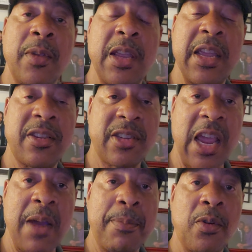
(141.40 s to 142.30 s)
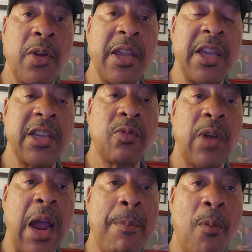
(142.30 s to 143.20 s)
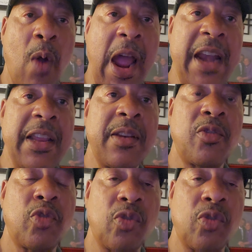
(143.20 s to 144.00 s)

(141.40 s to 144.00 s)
example is when I'm riding,